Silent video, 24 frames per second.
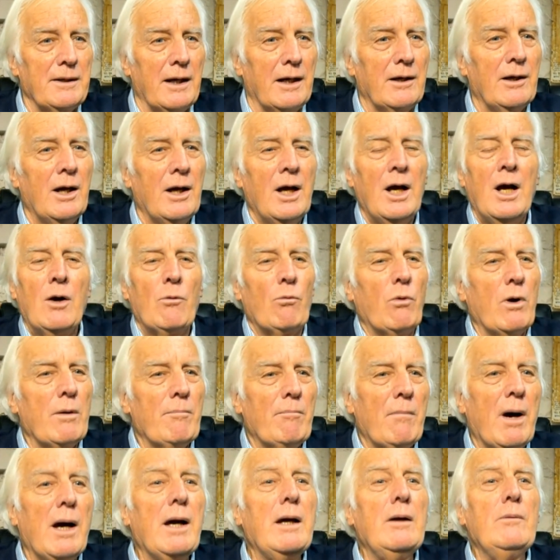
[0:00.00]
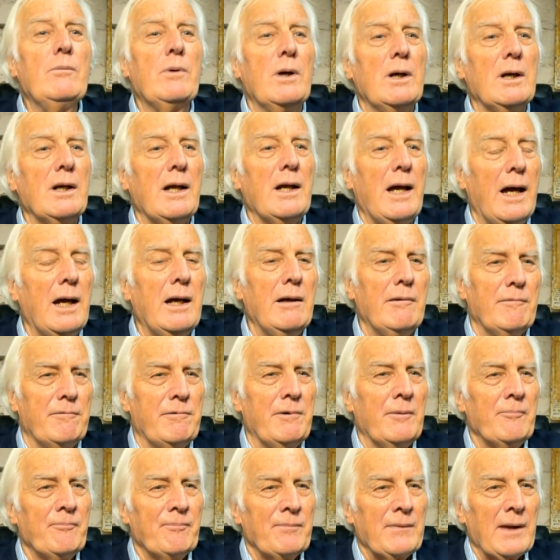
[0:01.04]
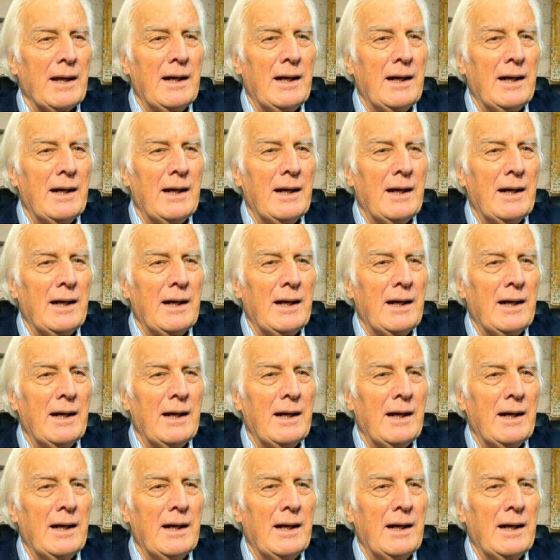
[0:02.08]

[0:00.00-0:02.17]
So we may well have